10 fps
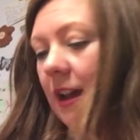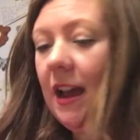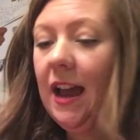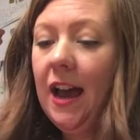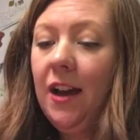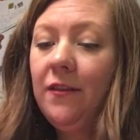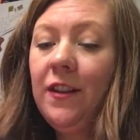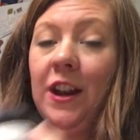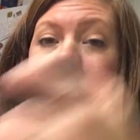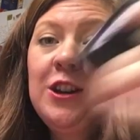I have
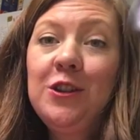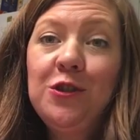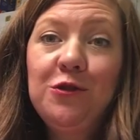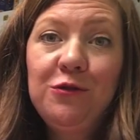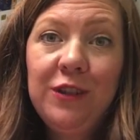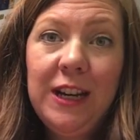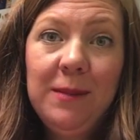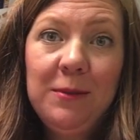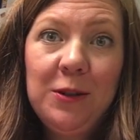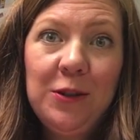
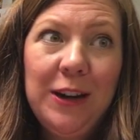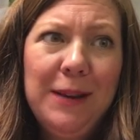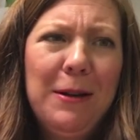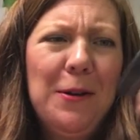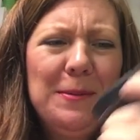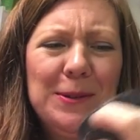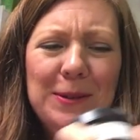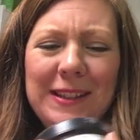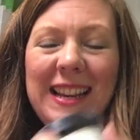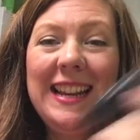Dream Cream. Oh, I'm so
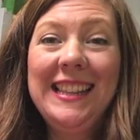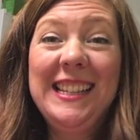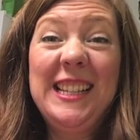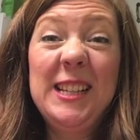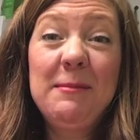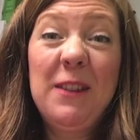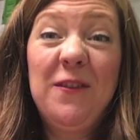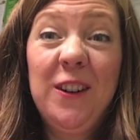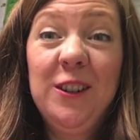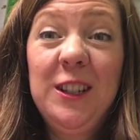excited. This is my
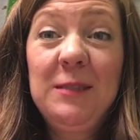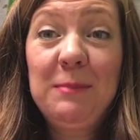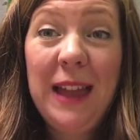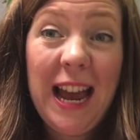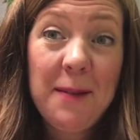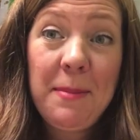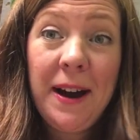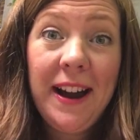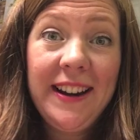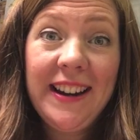first black
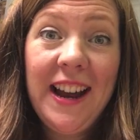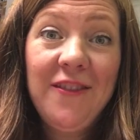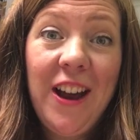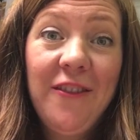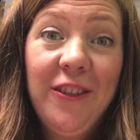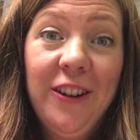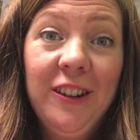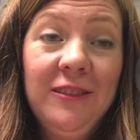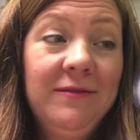pot I've ever